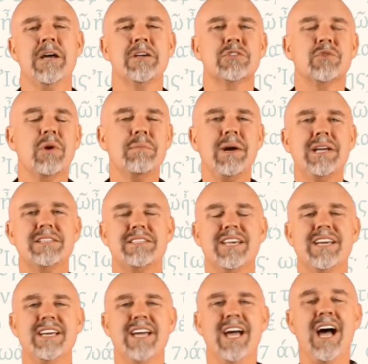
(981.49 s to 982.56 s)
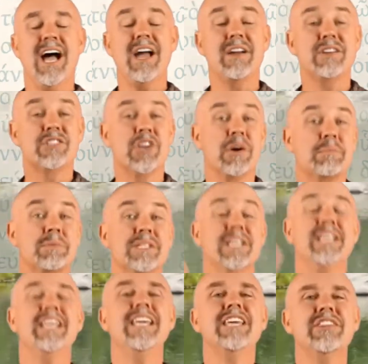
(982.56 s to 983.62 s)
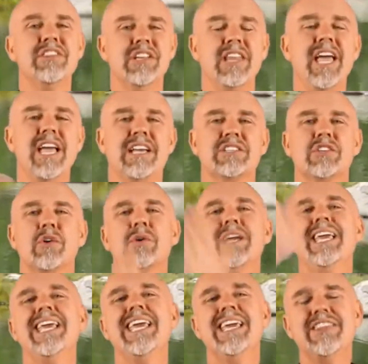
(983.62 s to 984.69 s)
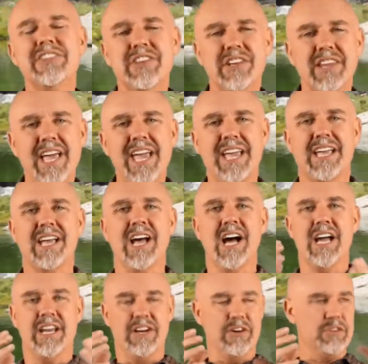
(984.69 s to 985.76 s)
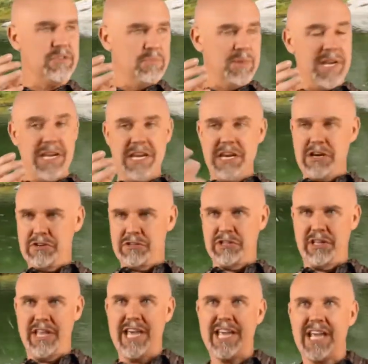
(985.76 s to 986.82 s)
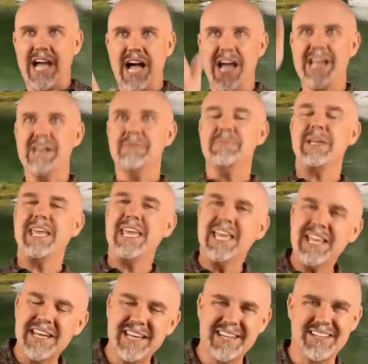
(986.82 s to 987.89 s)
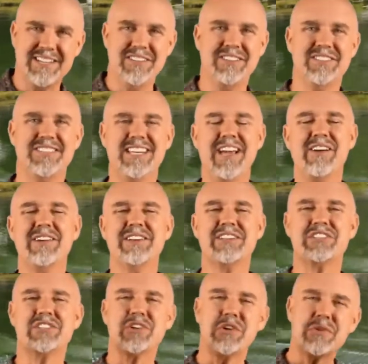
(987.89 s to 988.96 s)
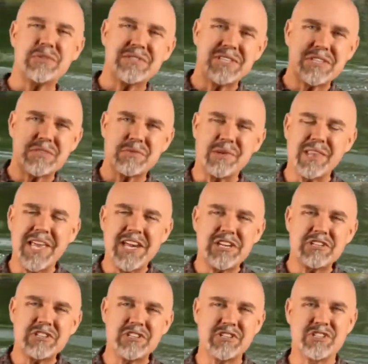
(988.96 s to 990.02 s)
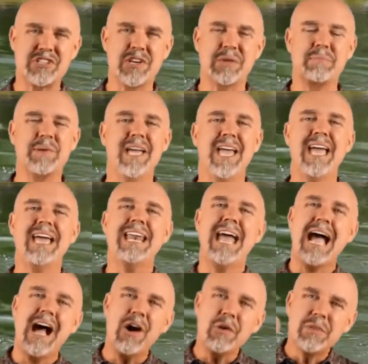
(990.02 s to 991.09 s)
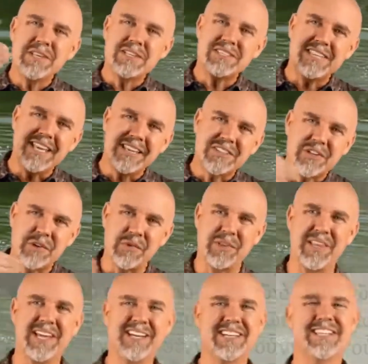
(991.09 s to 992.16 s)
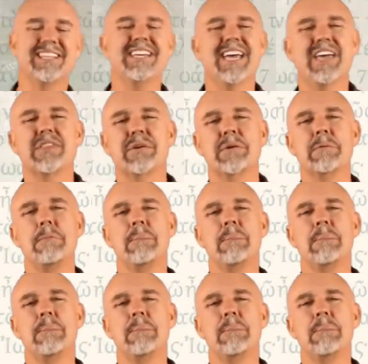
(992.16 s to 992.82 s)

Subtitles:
So I might say, I jumped in the lake. So in the lake, here's me, here's the lake, I am in it. You see how it shows this relationship and how these things are related together.